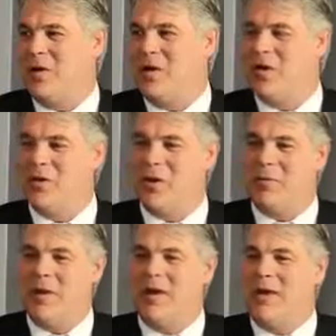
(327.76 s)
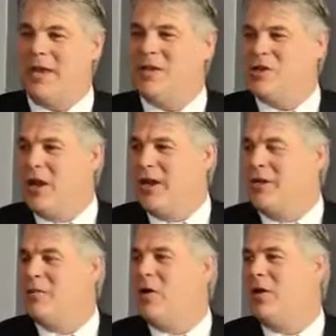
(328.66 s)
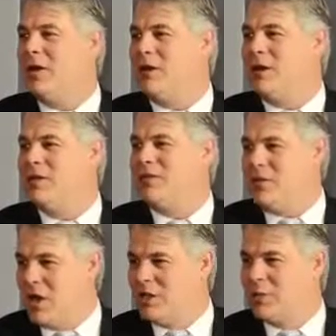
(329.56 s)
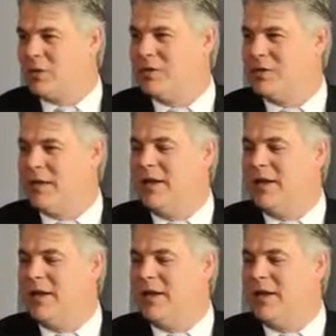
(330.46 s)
and Europe. In China, the market is for hospitals,